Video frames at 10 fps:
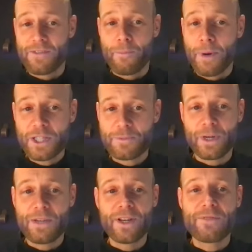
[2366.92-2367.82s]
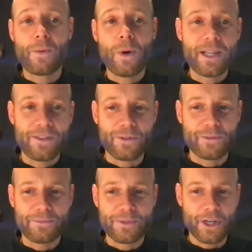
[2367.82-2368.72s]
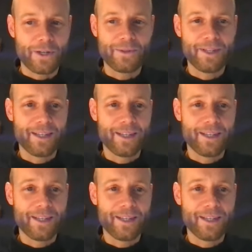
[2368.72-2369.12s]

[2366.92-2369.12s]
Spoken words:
even possible, even if I wanted to. So